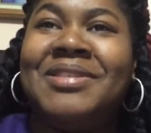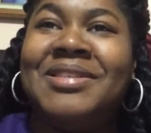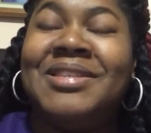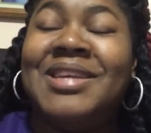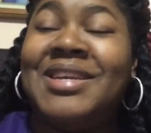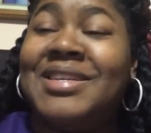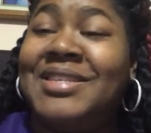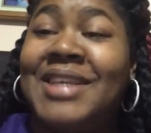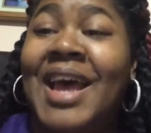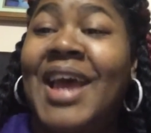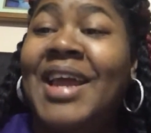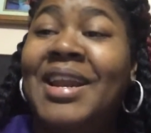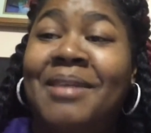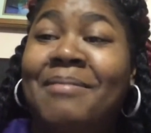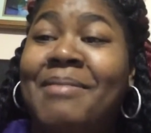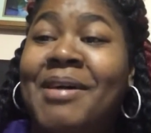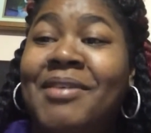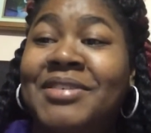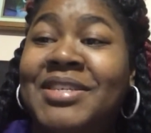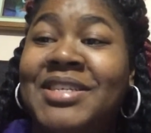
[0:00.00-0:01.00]
excited
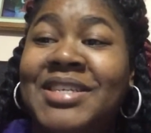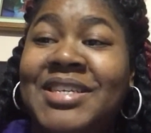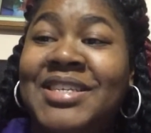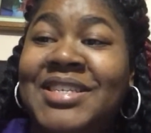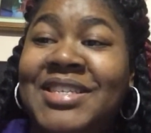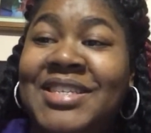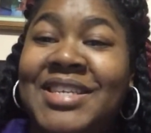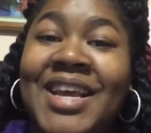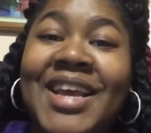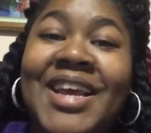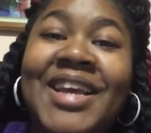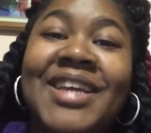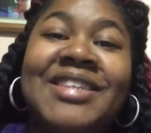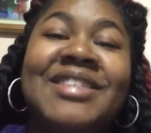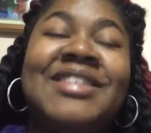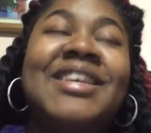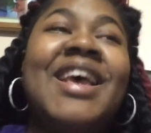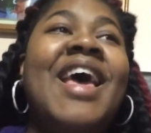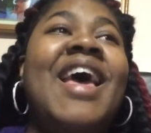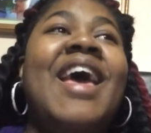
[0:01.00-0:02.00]
about seeing his
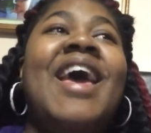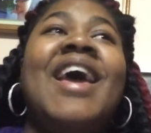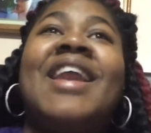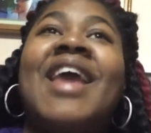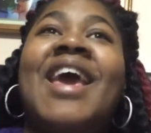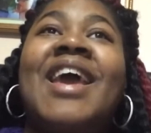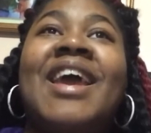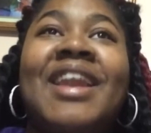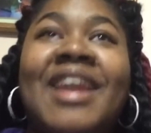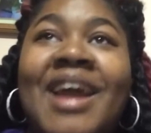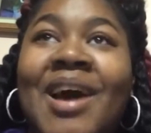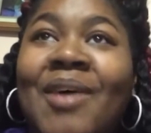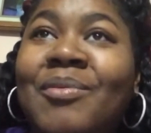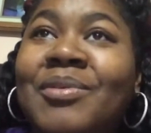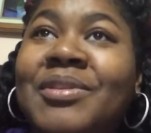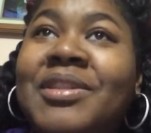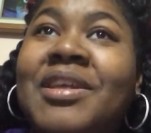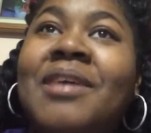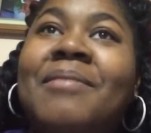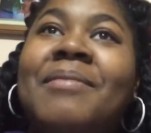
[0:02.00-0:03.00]
kids and hanging out
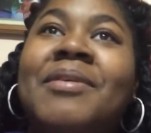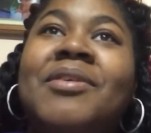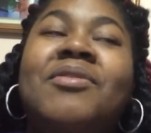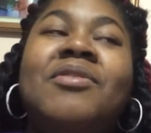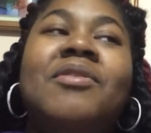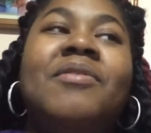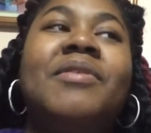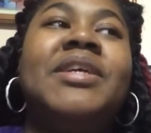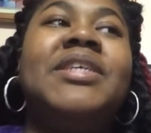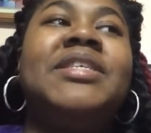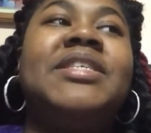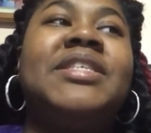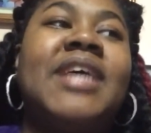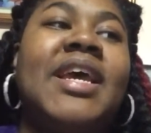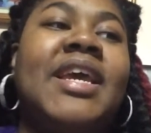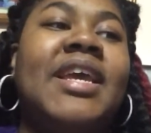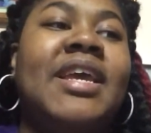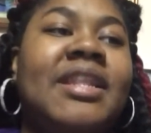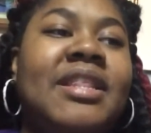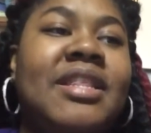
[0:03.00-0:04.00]
with them. And, he's
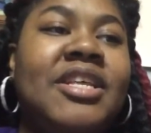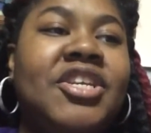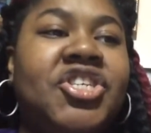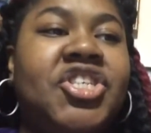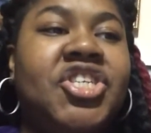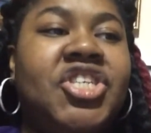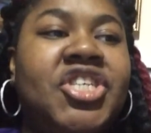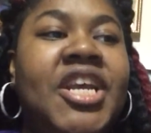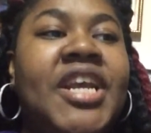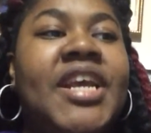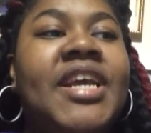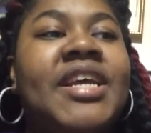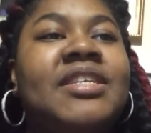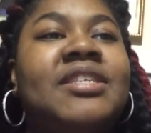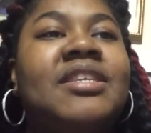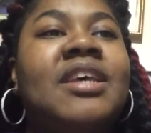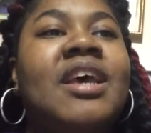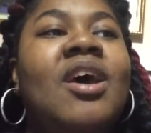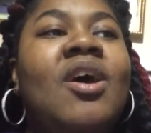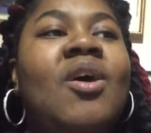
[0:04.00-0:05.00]
taking this
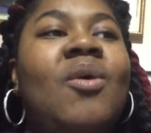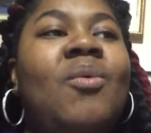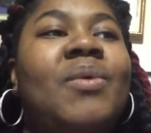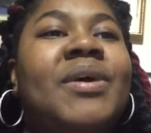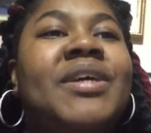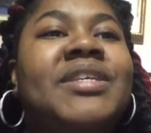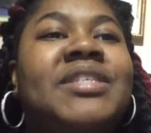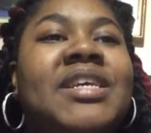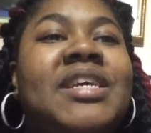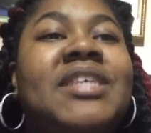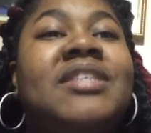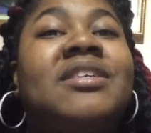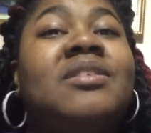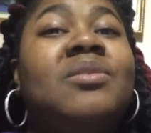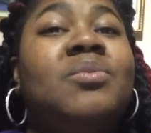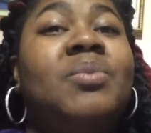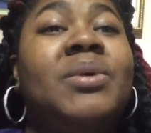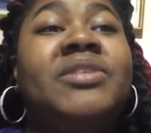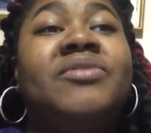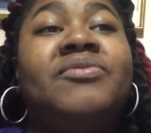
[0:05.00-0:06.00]
chance with his kids because he
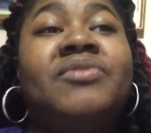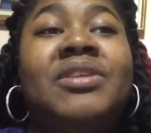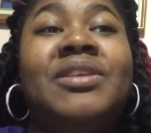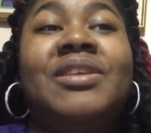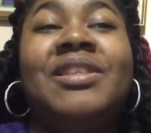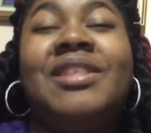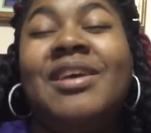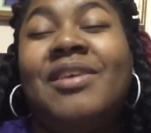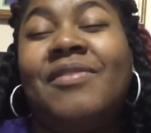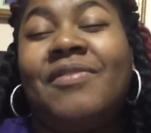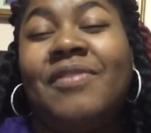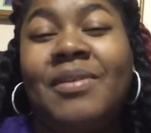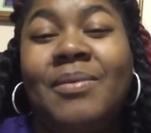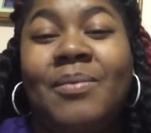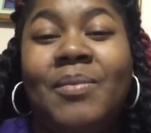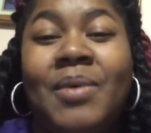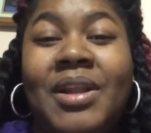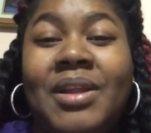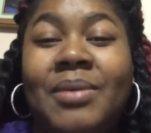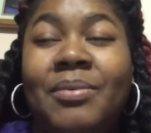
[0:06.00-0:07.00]
wasn't really there for
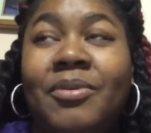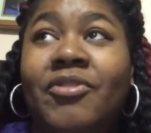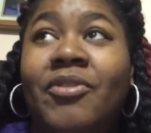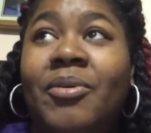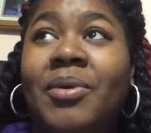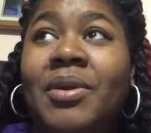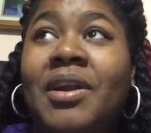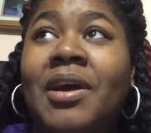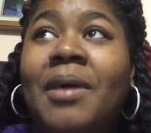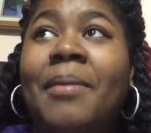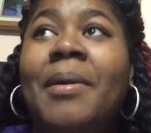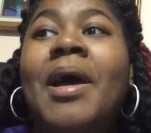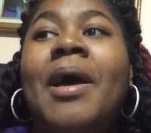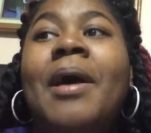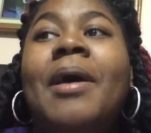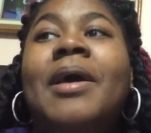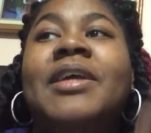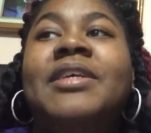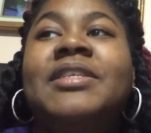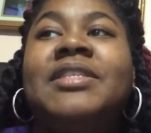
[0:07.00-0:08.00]
them while they were growing up.
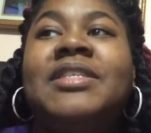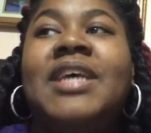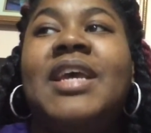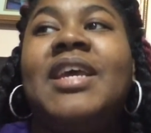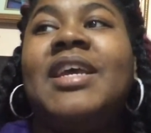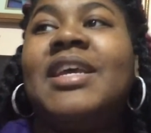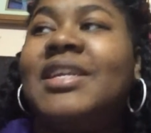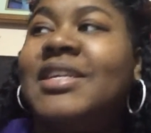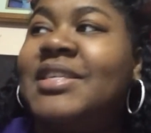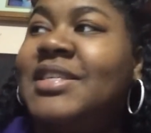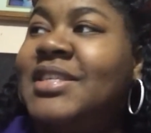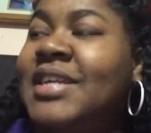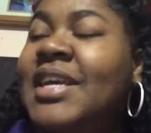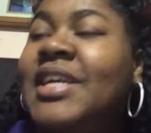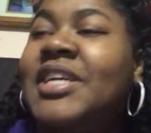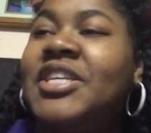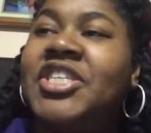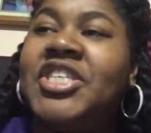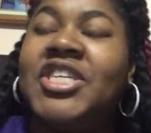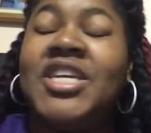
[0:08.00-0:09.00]
He's taking his
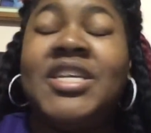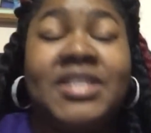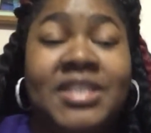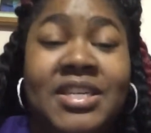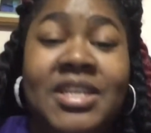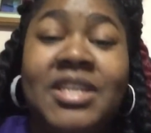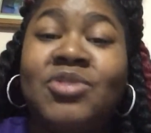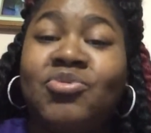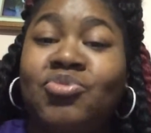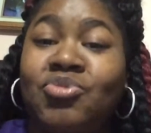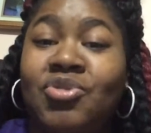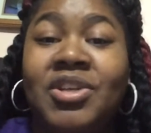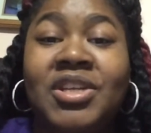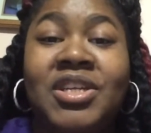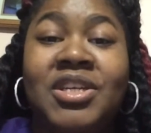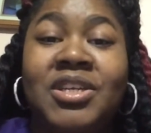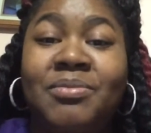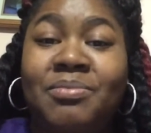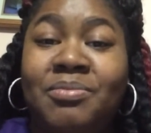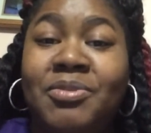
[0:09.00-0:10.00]
second chance and he's
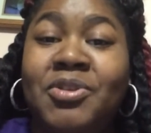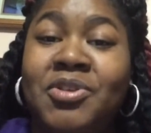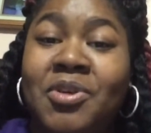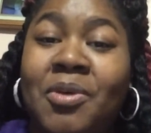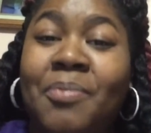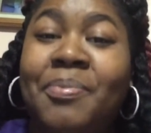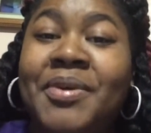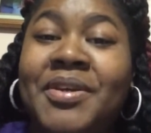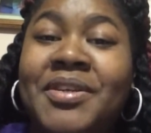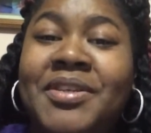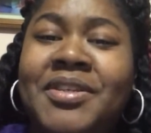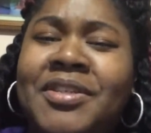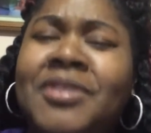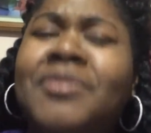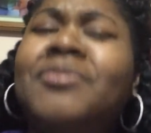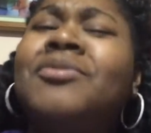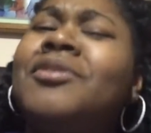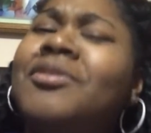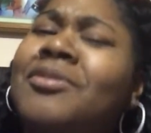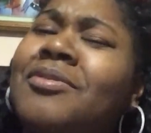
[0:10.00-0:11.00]
really, putting it to
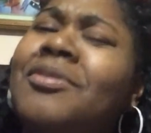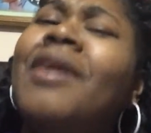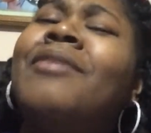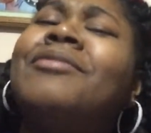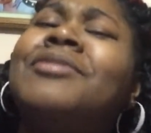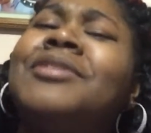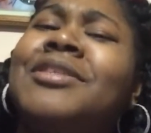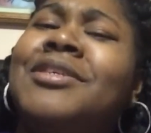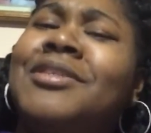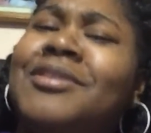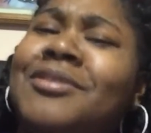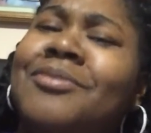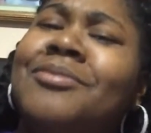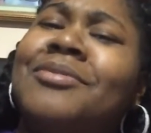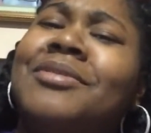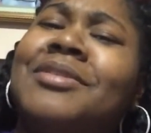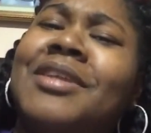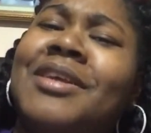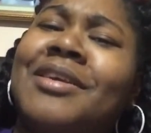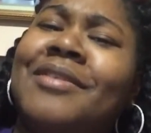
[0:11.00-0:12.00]
you. Kudos to you,
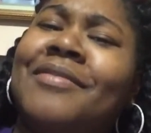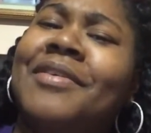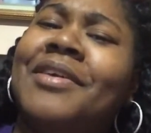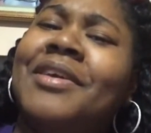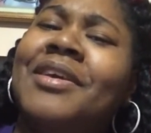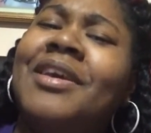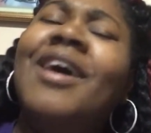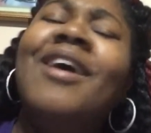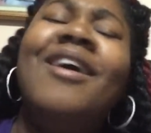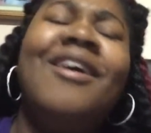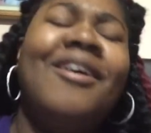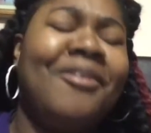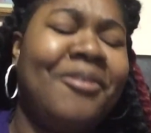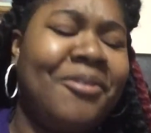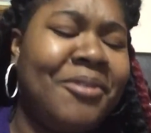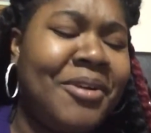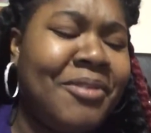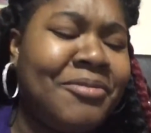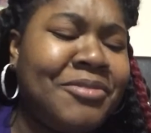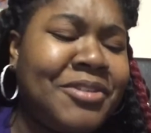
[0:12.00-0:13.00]
Stevie.
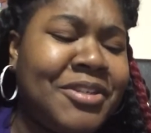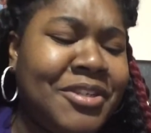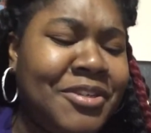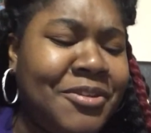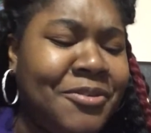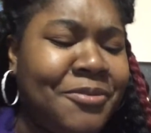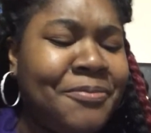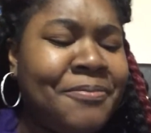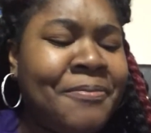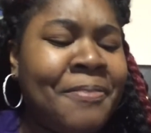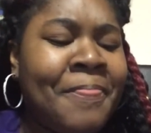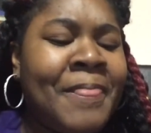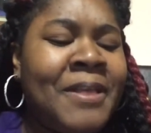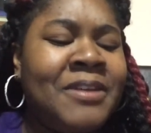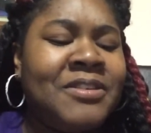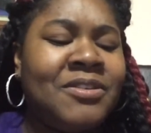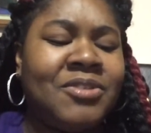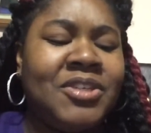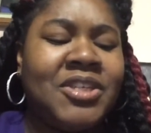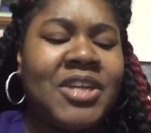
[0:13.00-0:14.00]
Kudos to you.
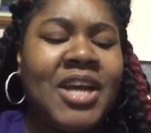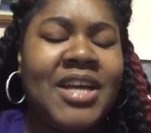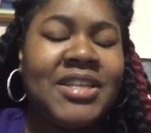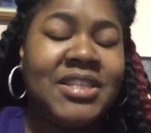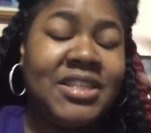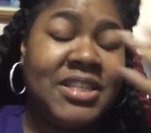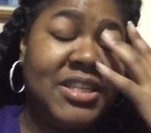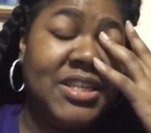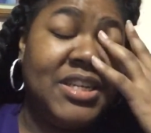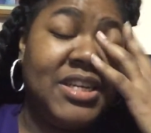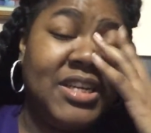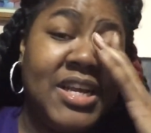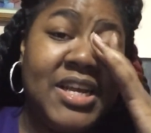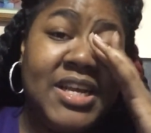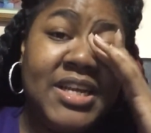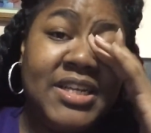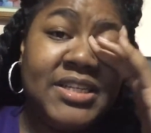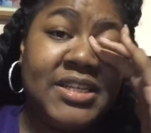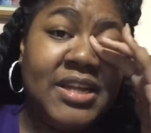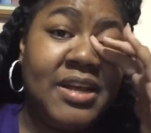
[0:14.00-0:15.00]
So Joseline
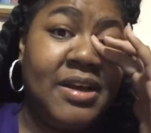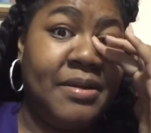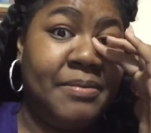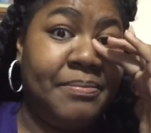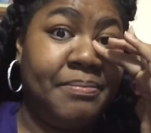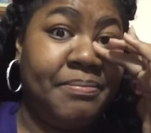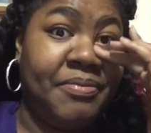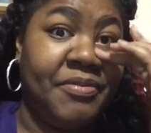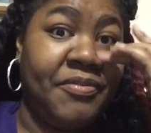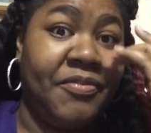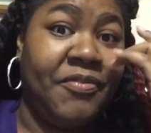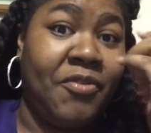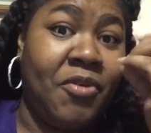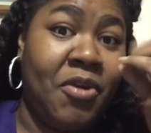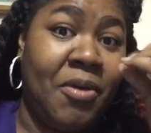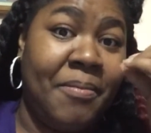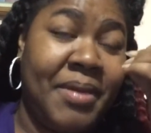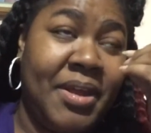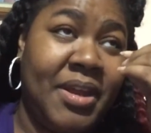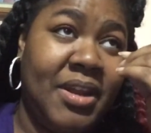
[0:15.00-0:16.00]
is
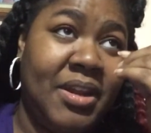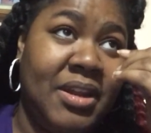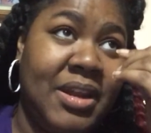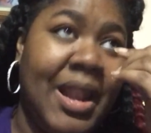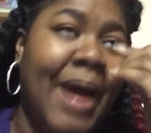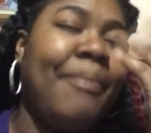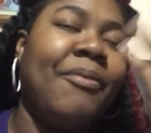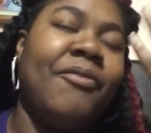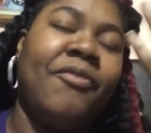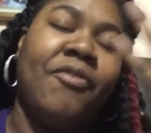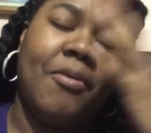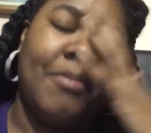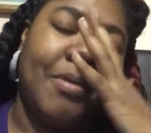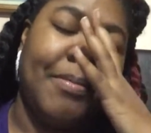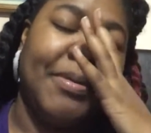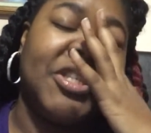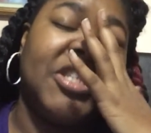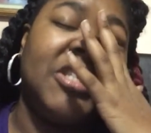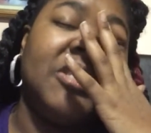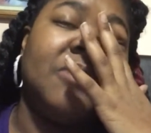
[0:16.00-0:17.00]
not performing,
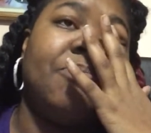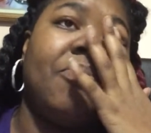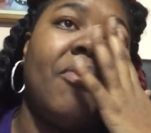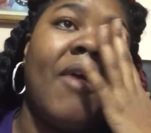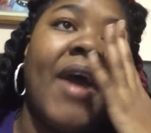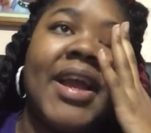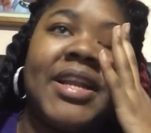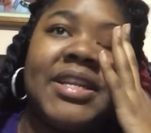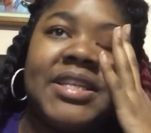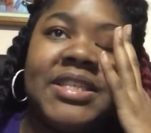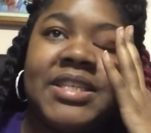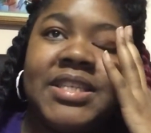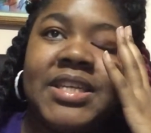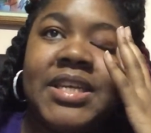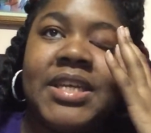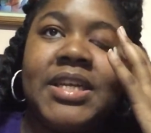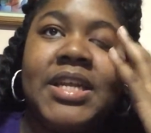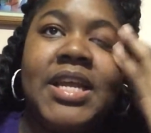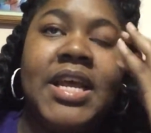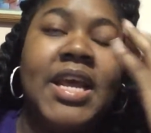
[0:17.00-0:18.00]
but she's
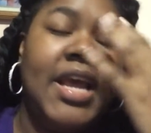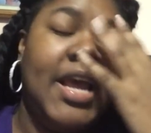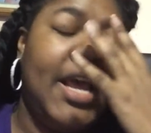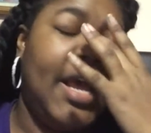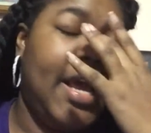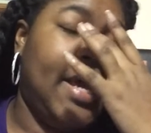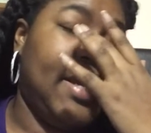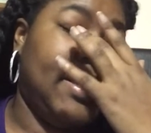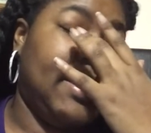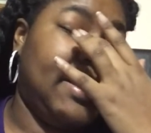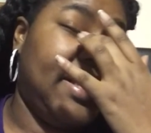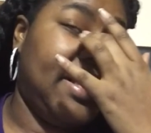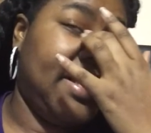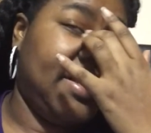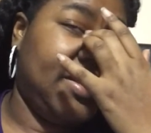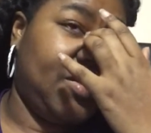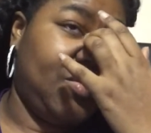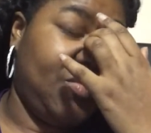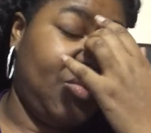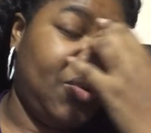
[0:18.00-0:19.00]
practicing at a
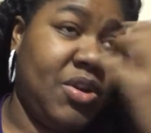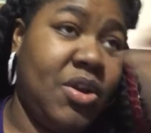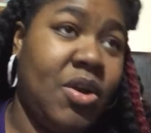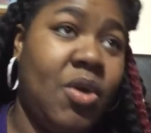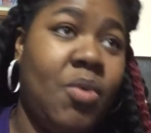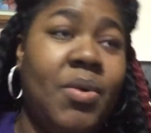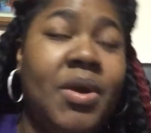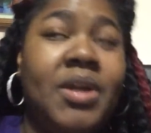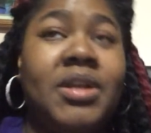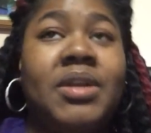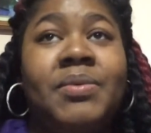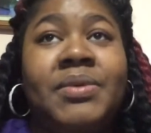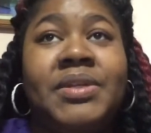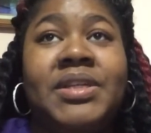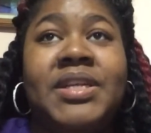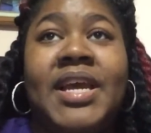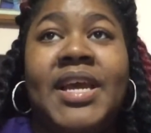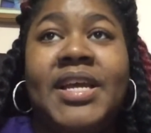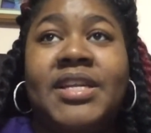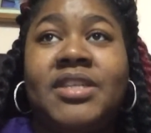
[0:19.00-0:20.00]
dance studio with
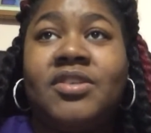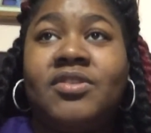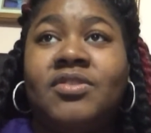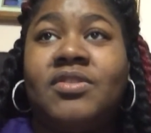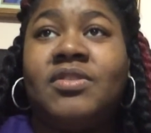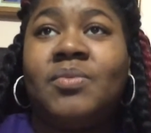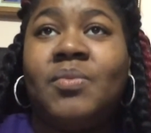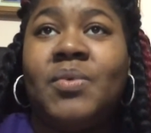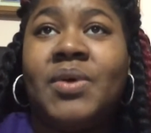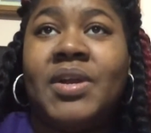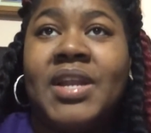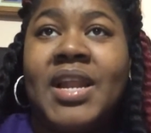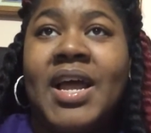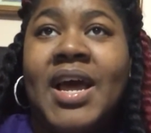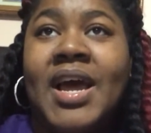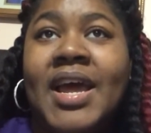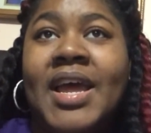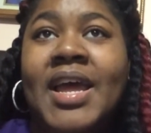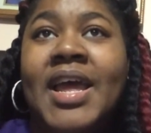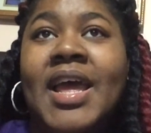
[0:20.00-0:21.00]
dancers and
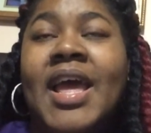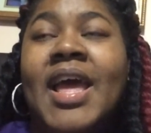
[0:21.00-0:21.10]
whatnot.